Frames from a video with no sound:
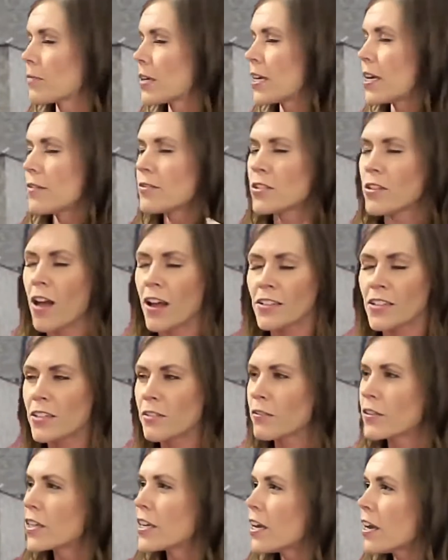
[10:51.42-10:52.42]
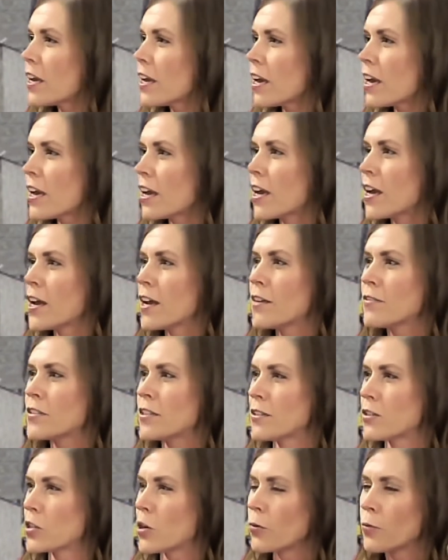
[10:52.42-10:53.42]
gives lots of gifts.
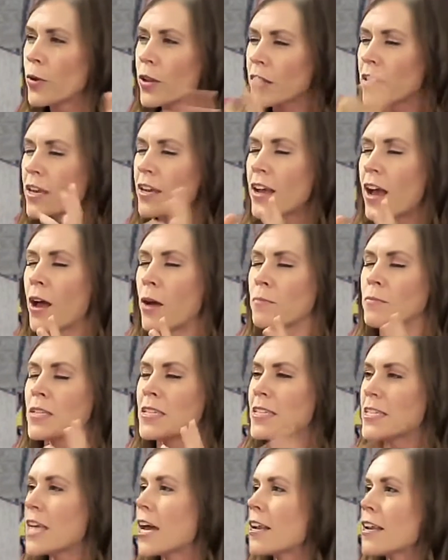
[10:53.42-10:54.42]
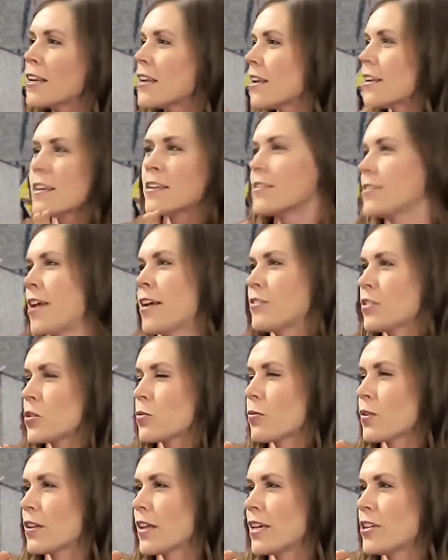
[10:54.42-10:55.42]
It's mm-hmm. a really um, sudden and
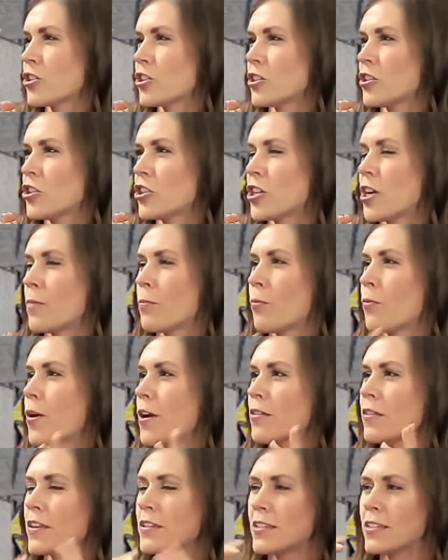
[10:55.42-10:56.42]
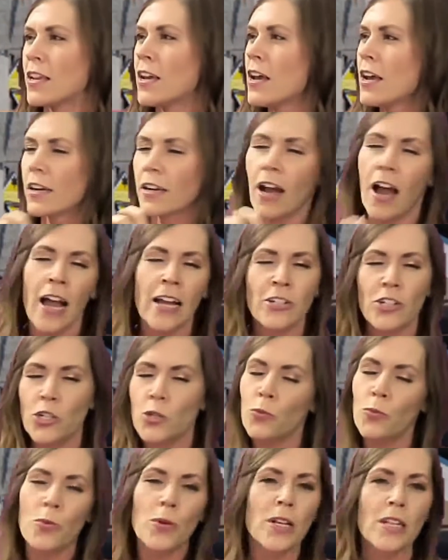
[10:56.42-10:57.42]
intense relationship where this guy
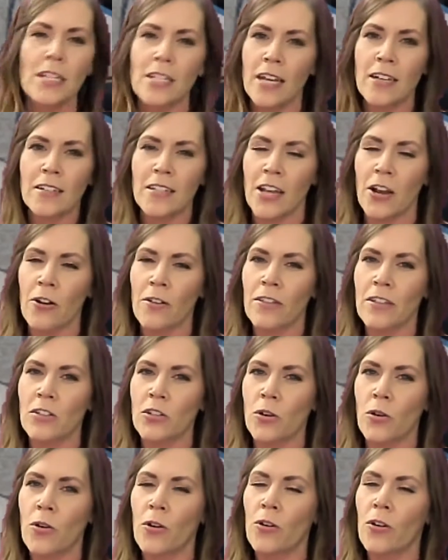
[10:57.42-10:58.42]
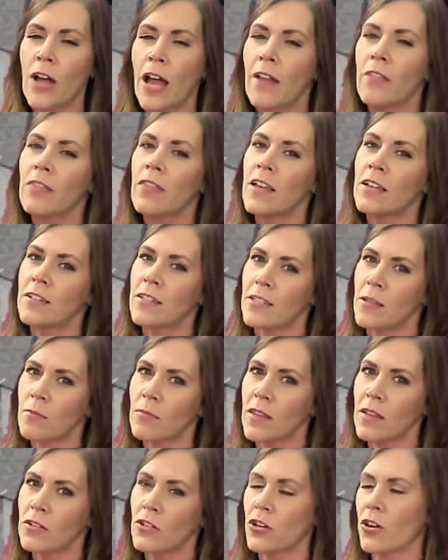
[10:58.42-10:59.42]
just really takes care of this girl, and mm-hmm. then
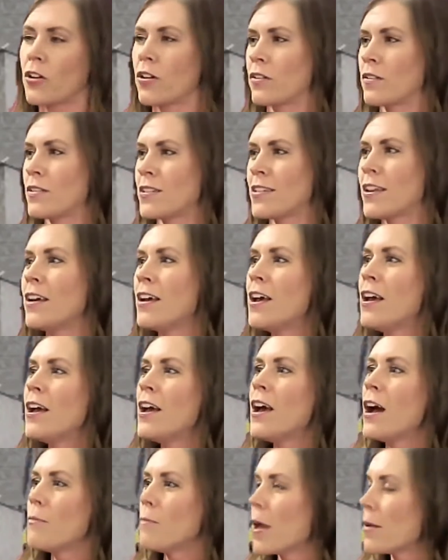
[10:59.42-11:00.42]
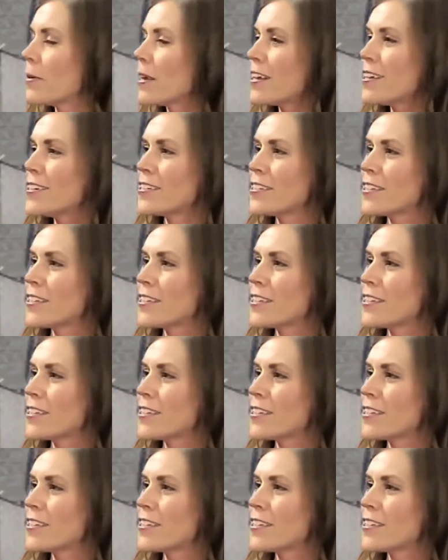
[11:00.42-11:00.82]
something turns. Maybe he